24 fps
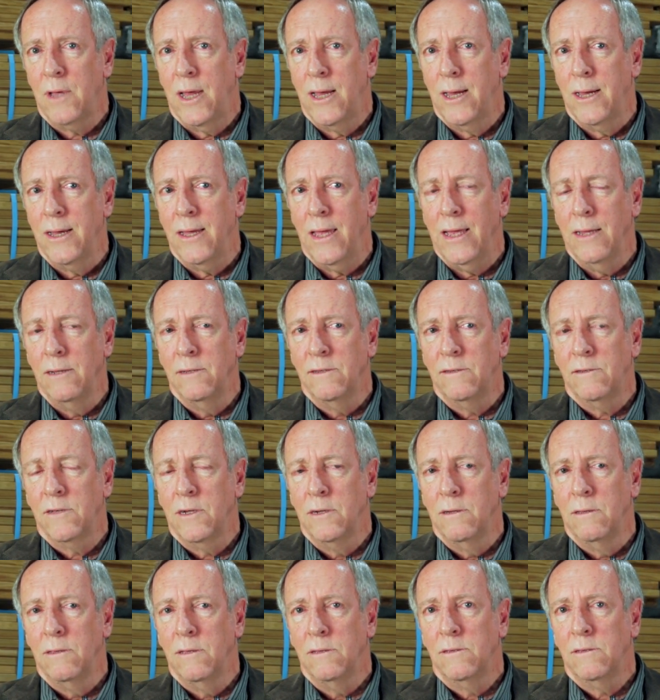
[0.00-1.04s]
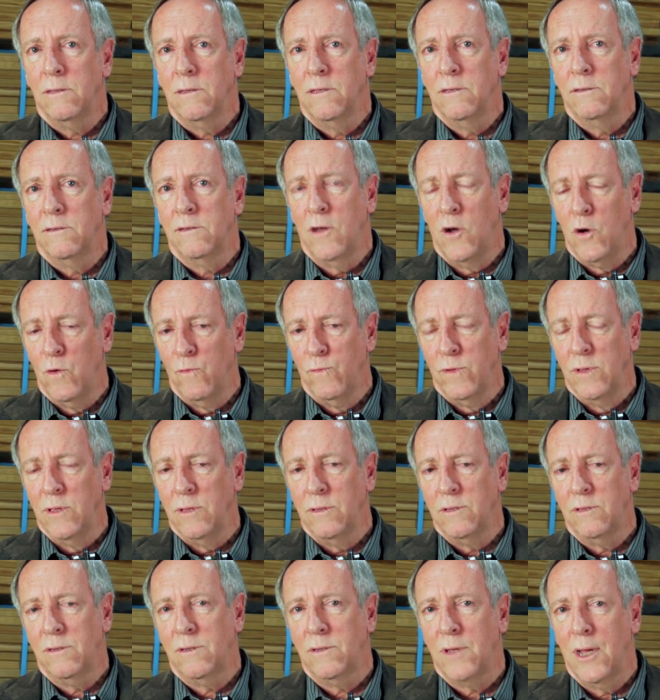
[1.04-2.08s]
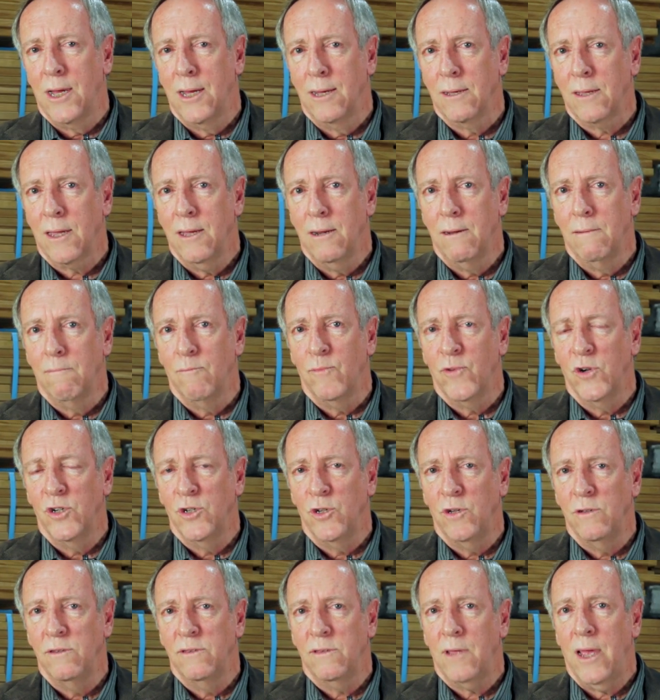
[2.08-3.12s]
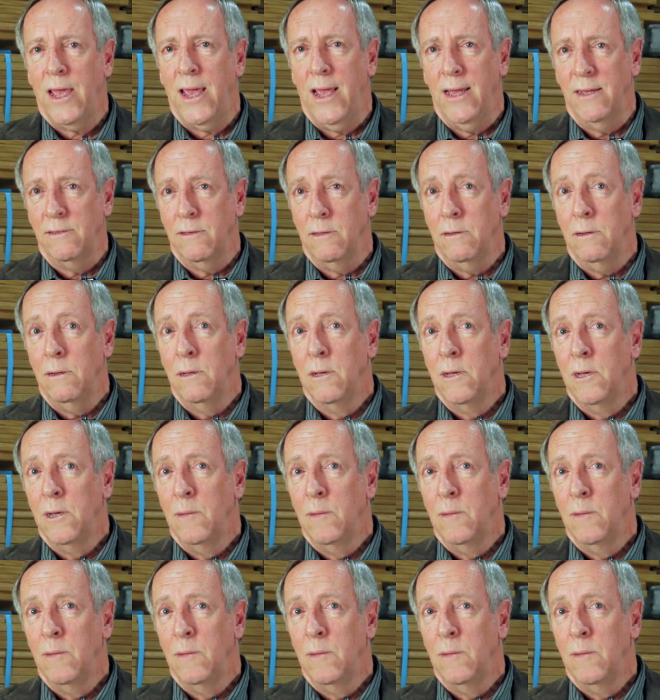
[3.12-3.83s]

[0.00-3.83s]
and so the solvents can produce a hazard,